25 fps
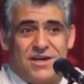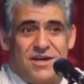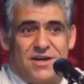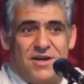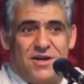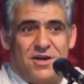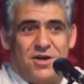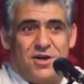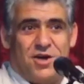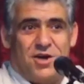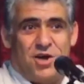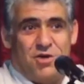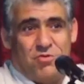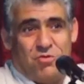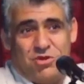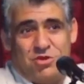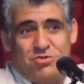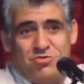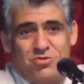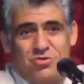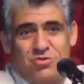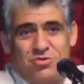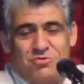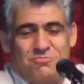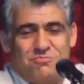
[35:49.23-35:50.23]
I want
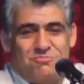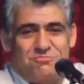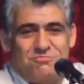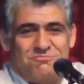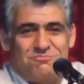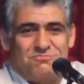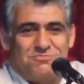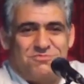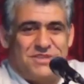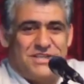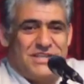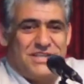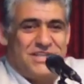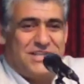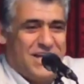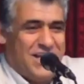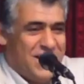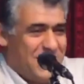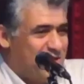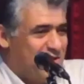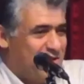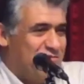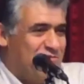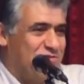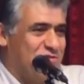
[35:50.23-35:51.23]
to say thank you
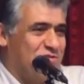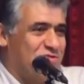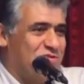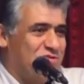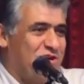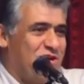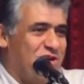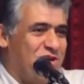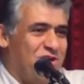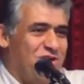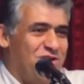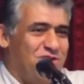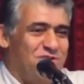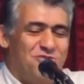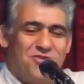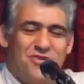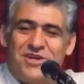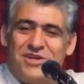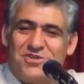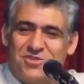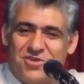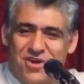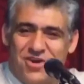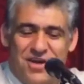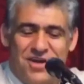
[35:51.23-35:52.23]
for all your
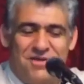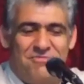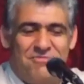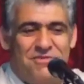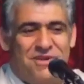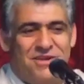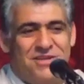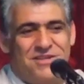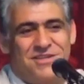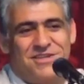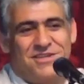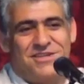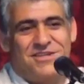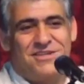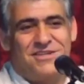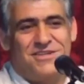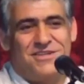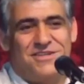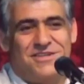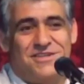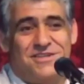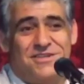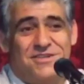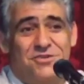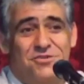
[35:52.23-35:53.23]
time and
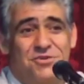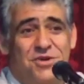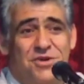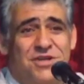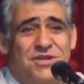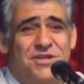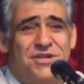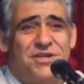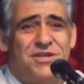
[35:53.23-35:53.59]
your uh,